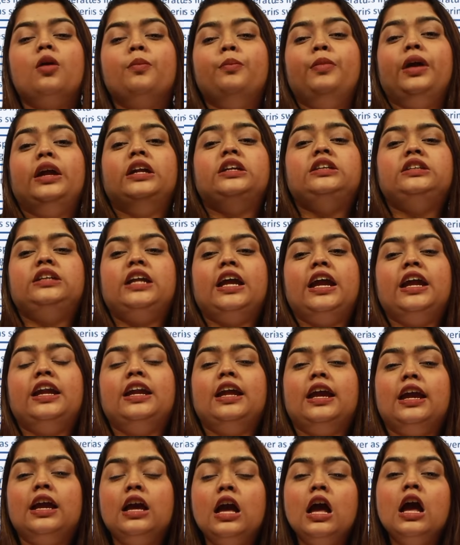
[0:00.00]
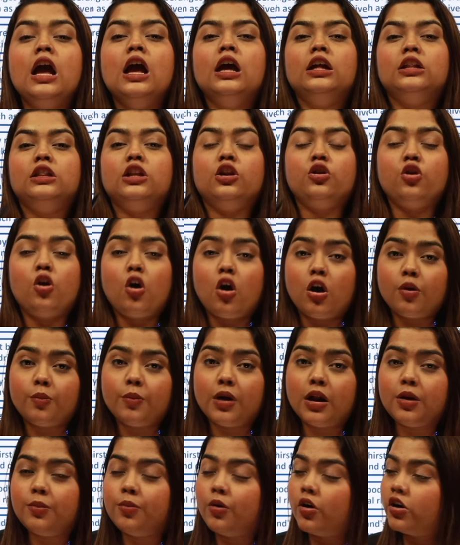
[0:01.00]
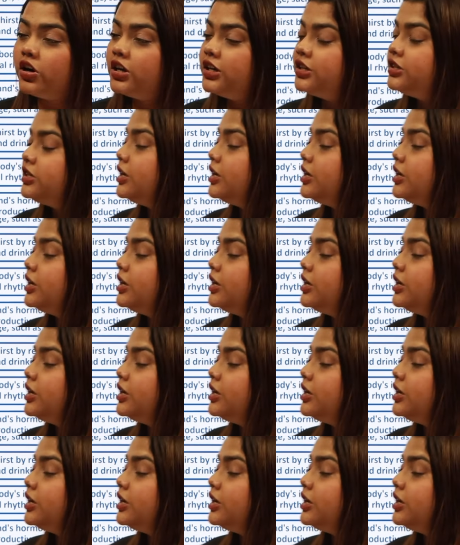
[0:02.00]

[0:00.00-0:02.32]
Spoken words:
or maintaining the normal body